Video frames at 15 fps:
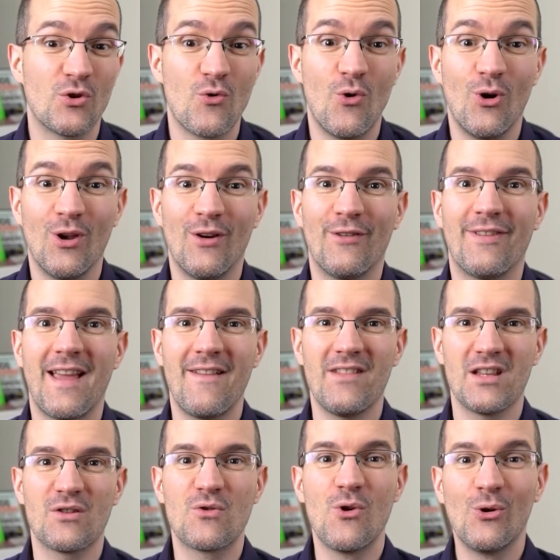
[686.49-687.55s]
goal of
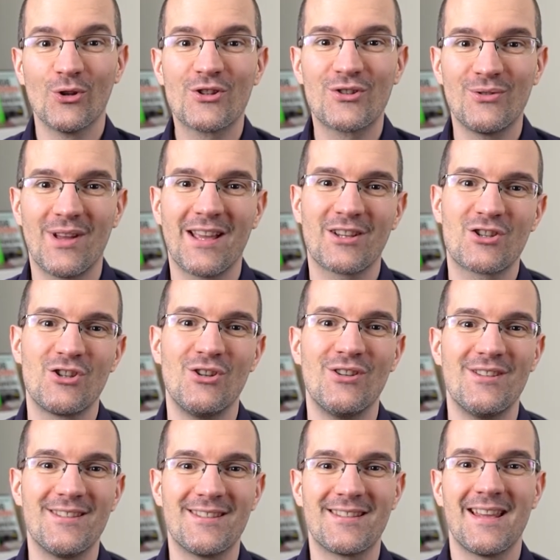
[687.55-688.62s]
having calls to
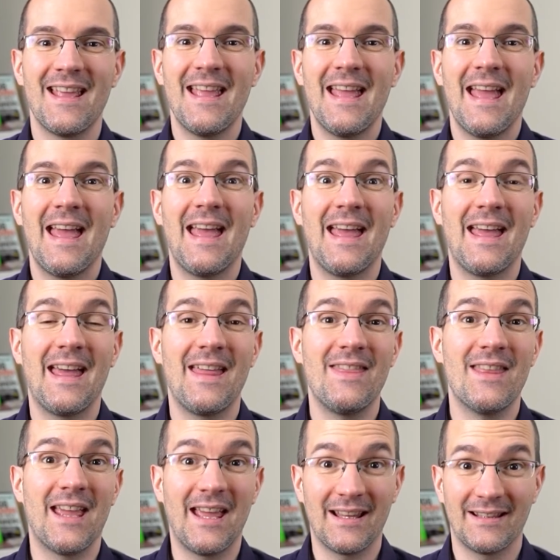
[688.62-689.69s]
actions
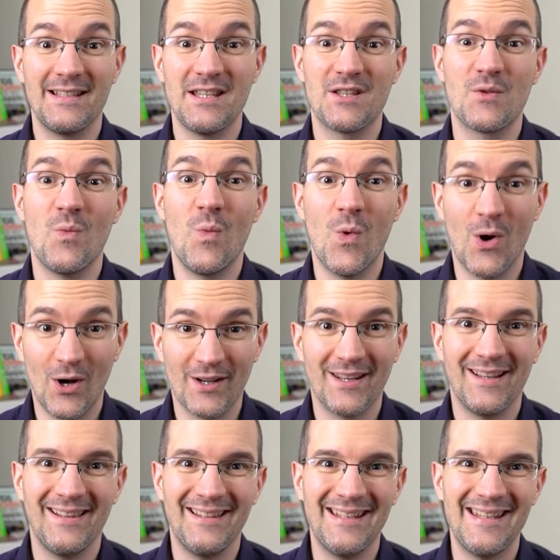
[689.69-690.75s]
and at least one
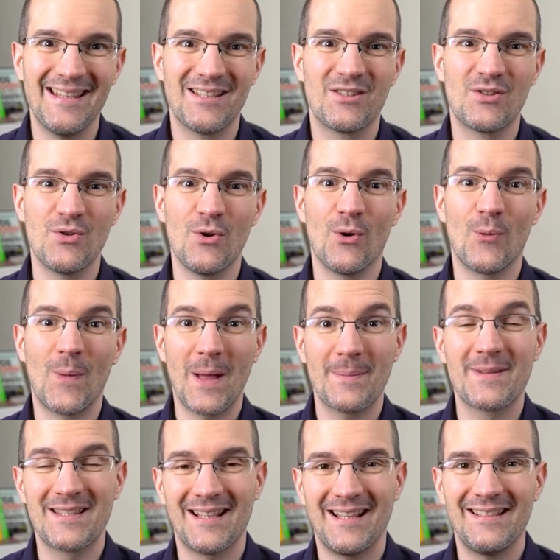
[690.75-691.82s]
link to your
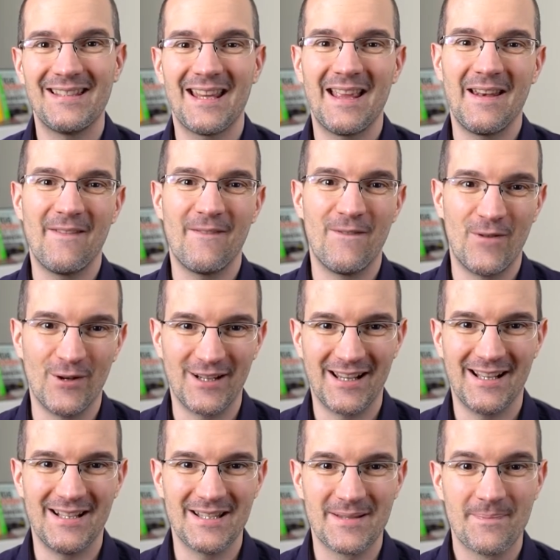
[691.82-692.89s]
website and
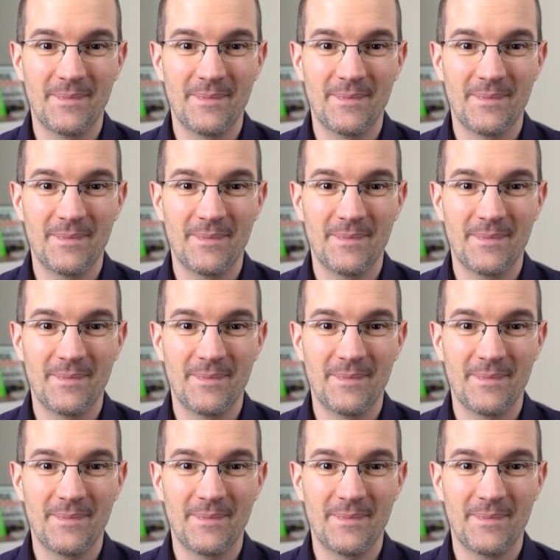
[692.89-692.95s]
funnels.